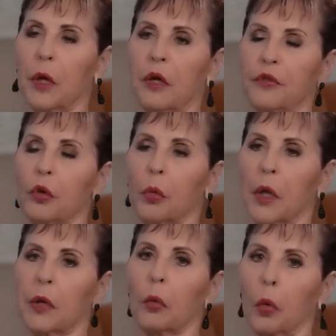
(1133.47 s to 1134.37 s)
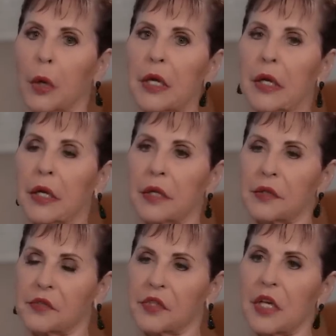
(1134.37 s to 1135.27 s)
if you really read it and
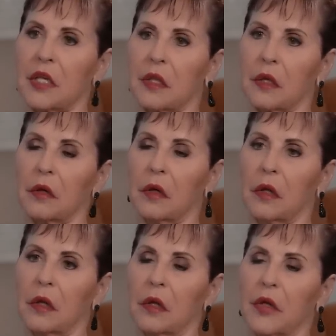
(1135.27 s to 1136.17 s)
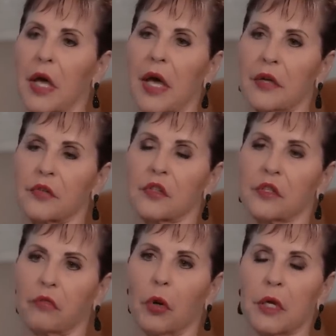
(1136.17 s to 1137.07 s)
see the essence
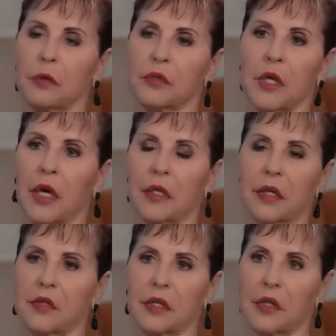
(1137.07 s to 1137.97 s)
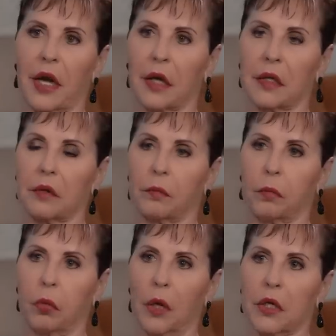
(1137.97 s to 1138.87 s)
of what he was saying, that's exactly
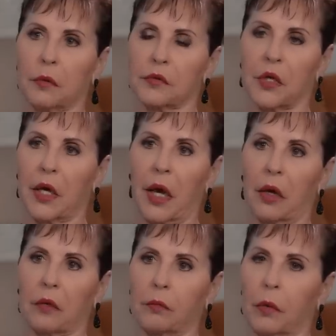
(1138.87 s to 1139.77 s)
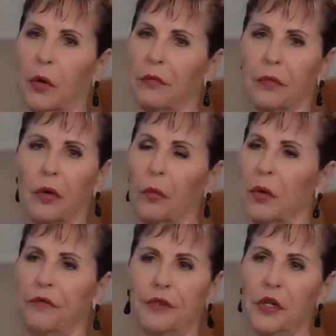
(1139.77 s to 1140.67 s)
what he was saying. But
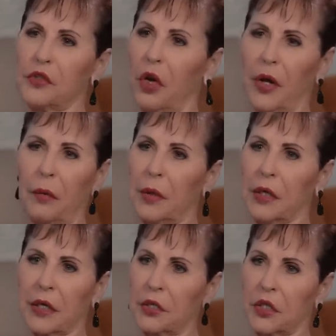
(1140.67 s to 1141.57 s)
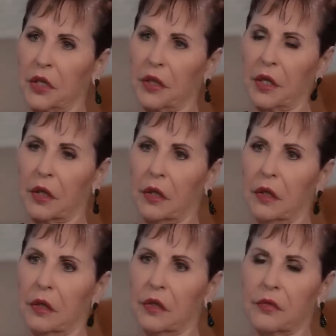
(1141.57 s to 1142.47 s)
we fished all night. We didn't catch anything.